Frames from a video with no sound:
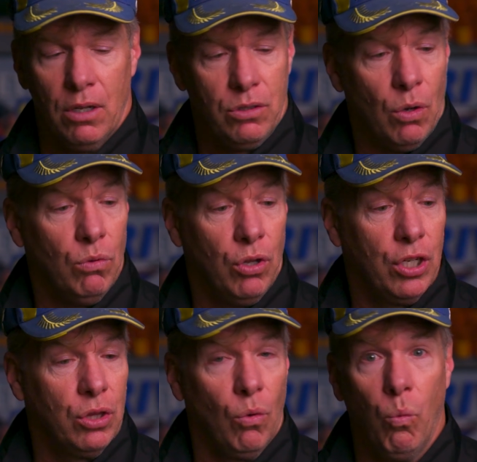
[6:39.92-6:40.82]
Don't
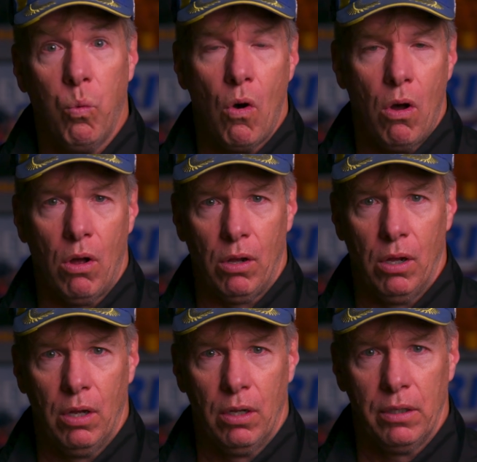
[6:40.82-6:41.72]
look at the
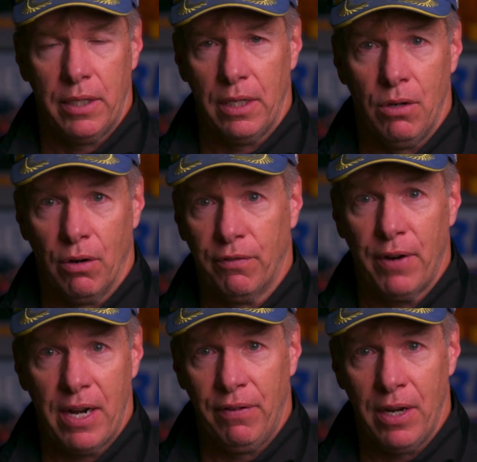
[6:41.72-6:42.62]
wall that you're
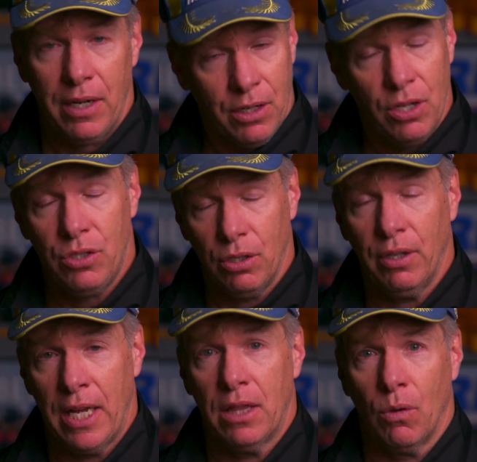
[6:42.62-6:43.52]
afraid of hitting because
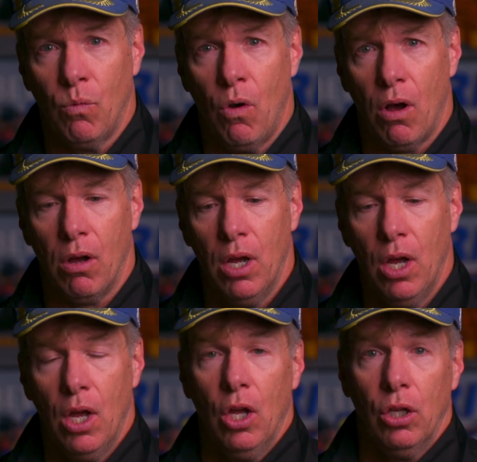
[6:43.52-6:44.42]
you'll hit the wall.
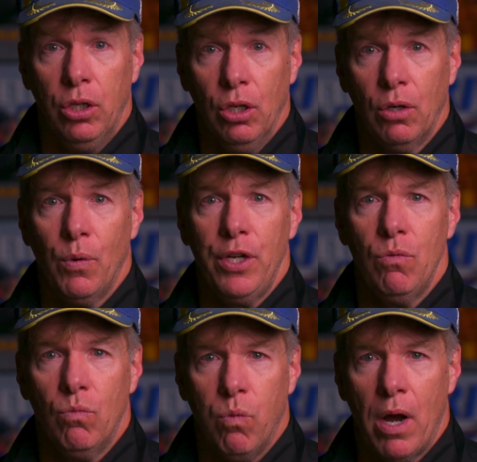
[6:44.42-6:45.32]
Look where
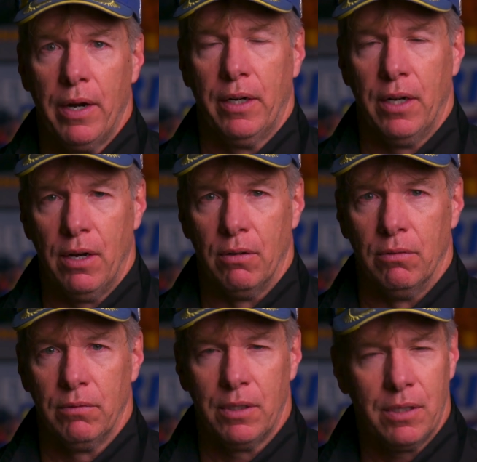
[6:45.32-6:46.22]
you want to go.
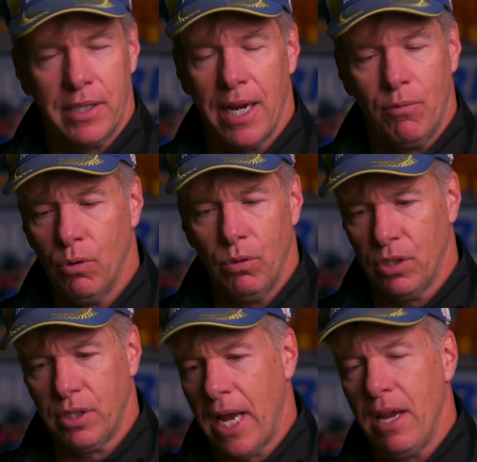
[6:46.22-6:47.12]
It's the same rule
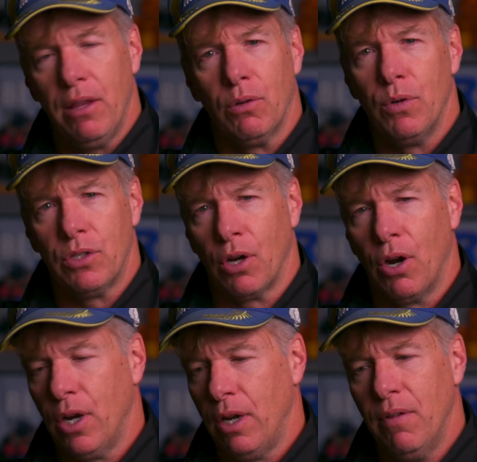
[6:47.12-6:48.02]
as getting through a
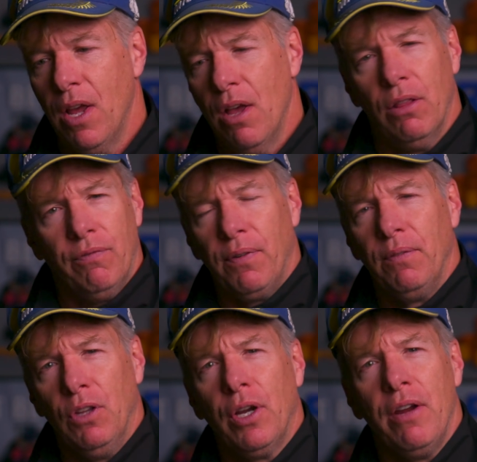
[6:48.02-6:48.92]
turn and
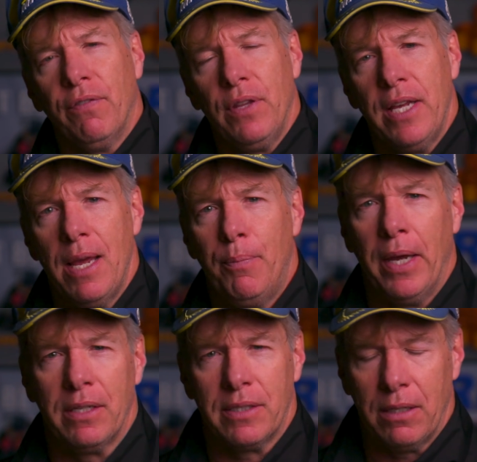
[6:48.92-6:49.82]
looking for the
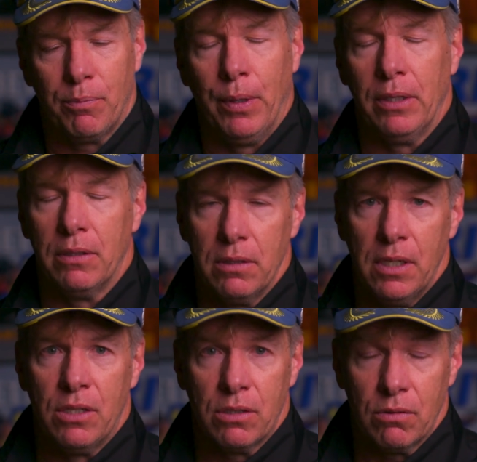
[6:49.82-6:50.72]
apex, but
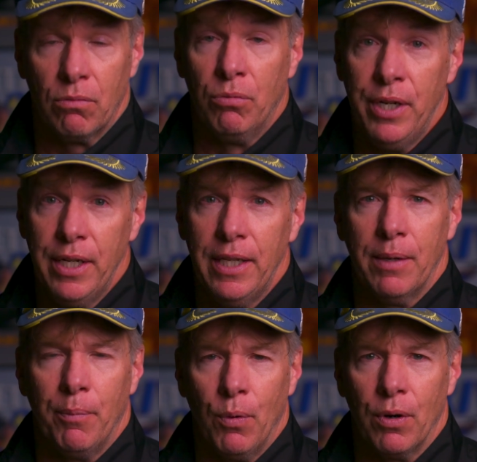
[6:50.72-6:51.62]
it's
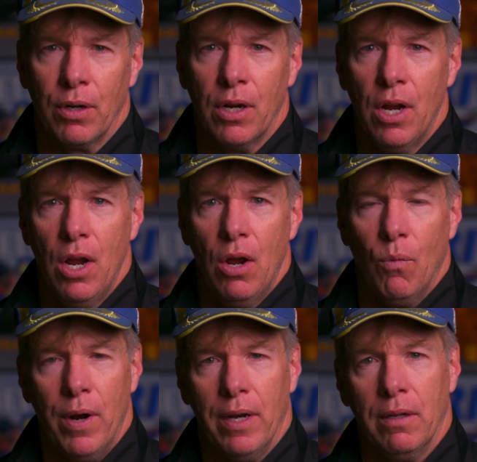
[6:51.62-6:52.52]
really important
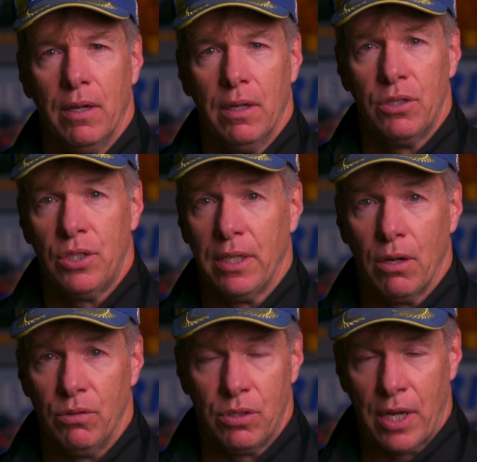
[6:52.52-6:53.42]
when shit
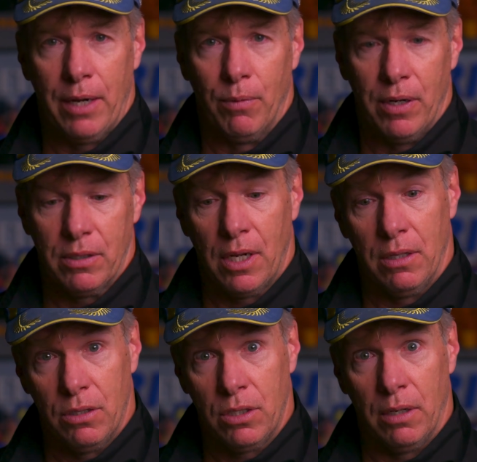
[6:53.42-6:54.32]
goes sideways,
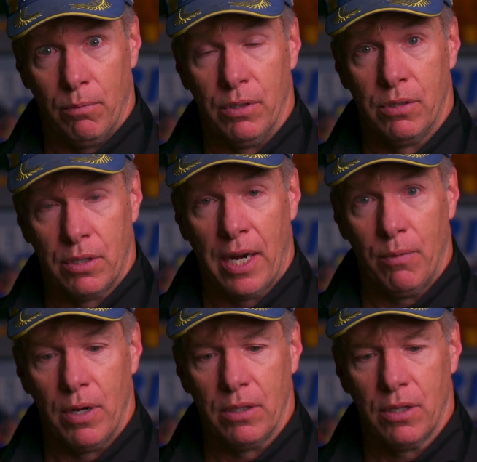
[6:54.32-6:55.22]
and shit was
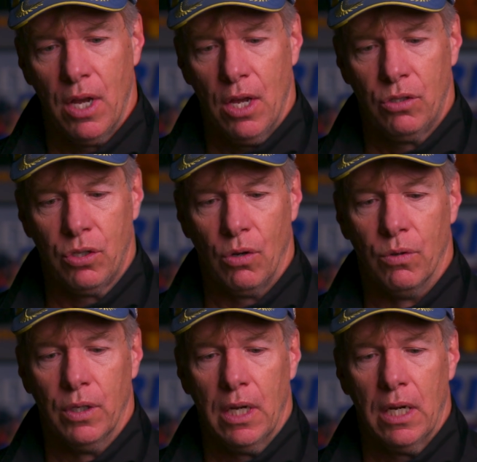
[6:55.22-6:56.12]
sideways.
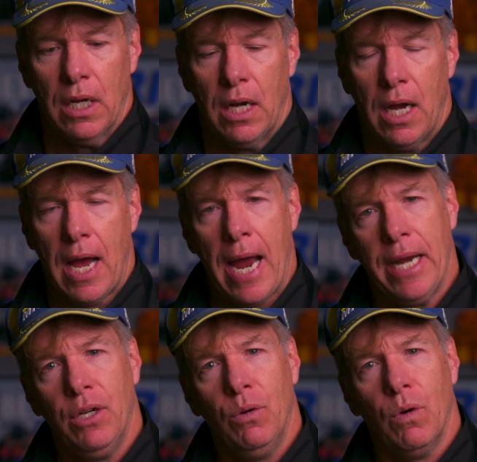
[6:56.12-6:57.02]
So
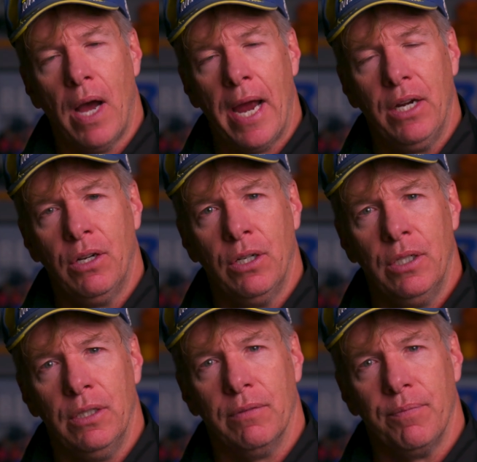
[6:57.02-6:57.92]
I knew I
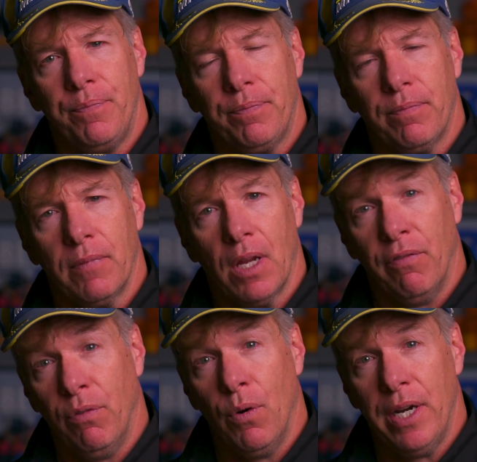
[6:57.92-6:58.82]
couldn't
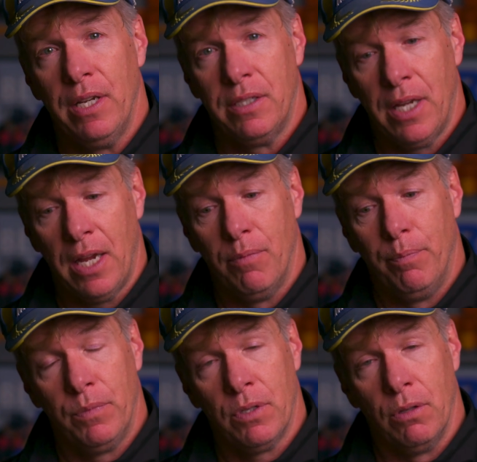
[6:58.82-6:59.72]
avoid his head
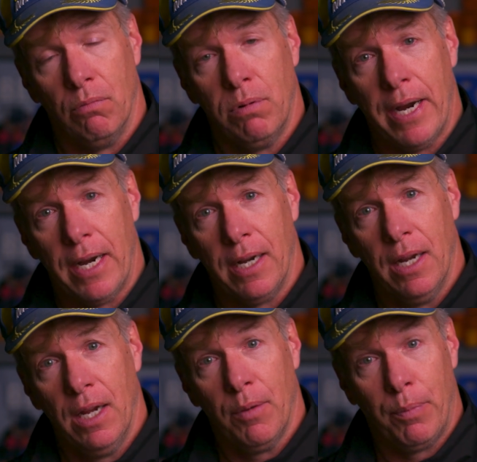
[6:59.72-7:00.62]
to the right,
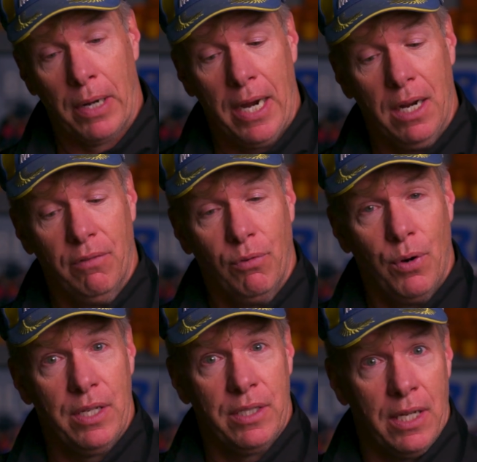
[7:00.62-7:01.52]
but I could
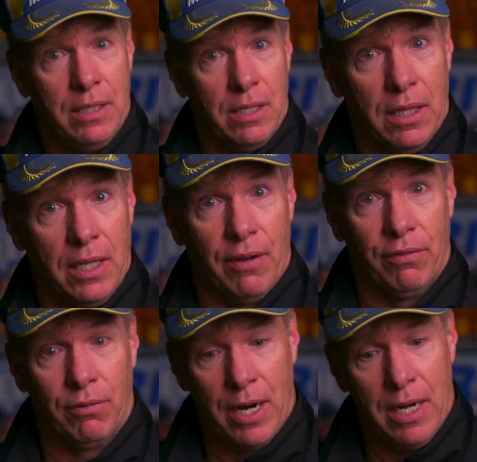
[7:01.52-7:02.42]
avoid his head
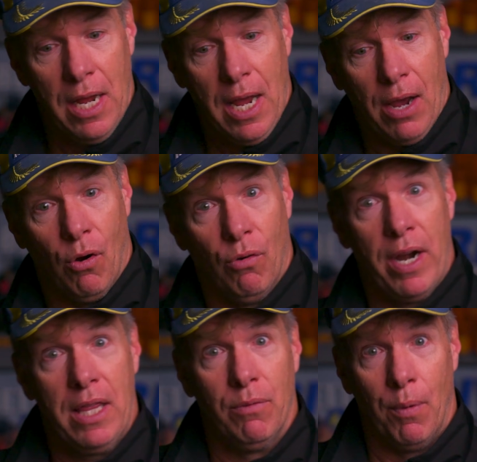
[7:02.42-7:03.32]
left, right?
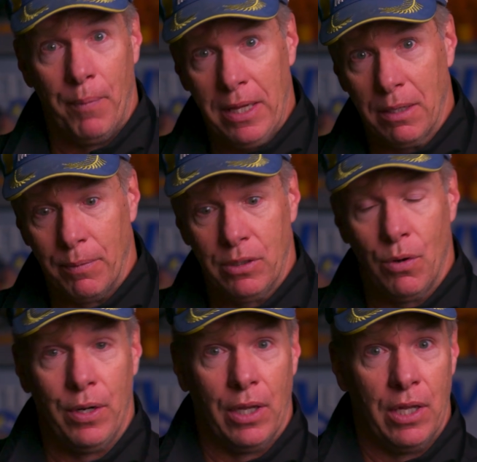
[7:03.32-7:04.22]
Already the momentum is
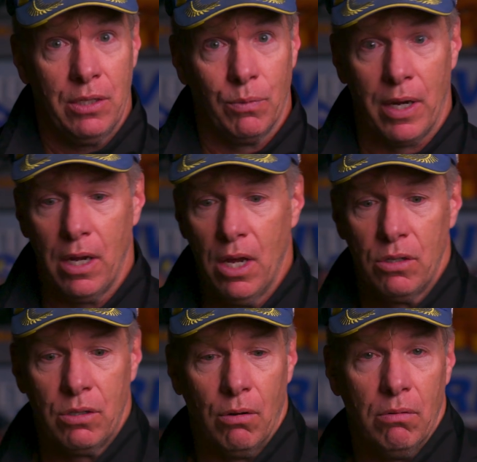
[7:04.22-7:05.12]
going this way,
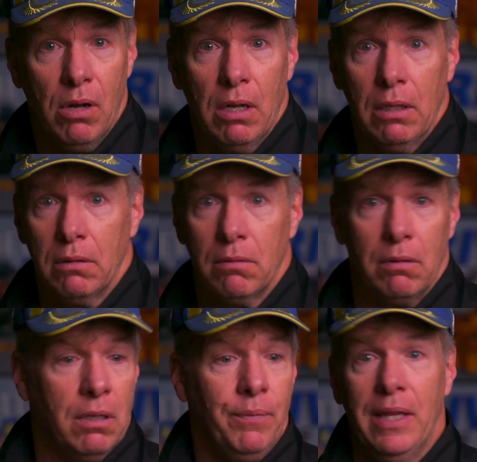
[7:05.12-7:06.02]
so
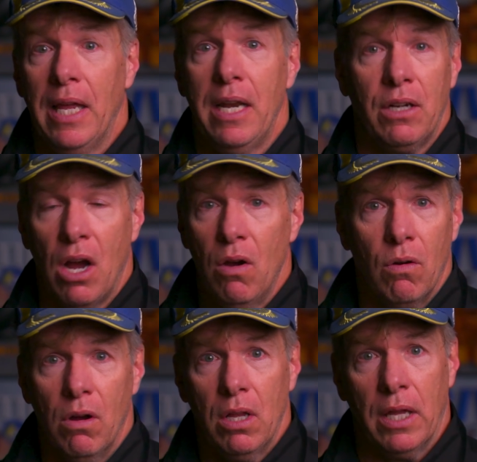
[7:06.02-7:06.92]
let me let it
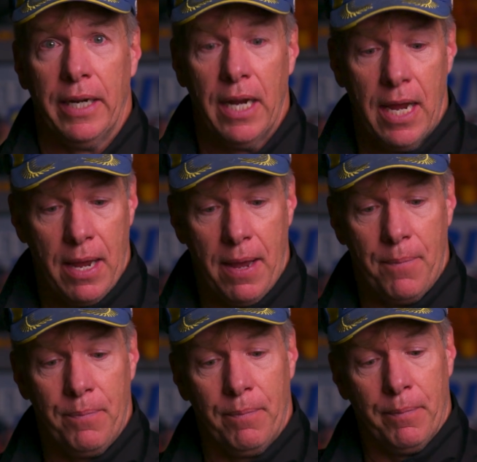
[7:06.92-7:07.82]
go.
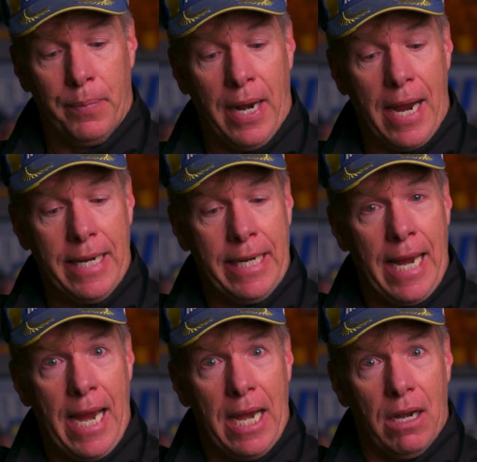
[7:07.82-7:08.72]
But I
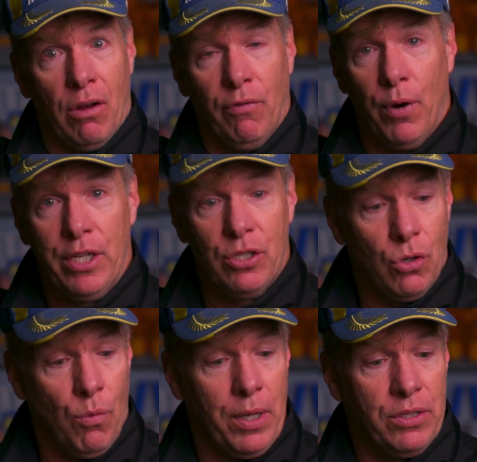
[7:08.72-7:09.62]
can't avoid
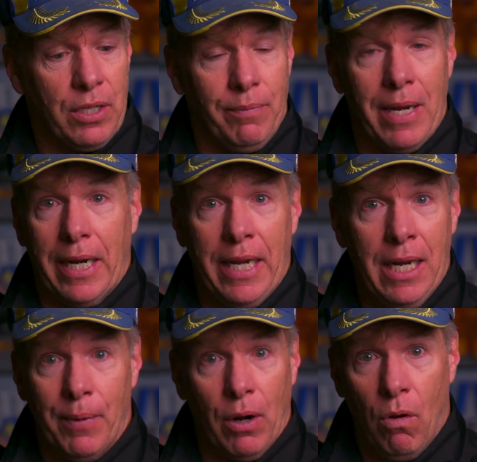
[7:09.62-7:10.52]
so much that I'm not going to
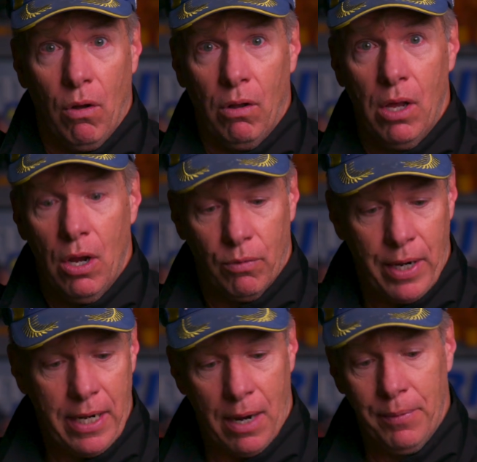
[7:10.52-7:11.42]
hit him at all, right?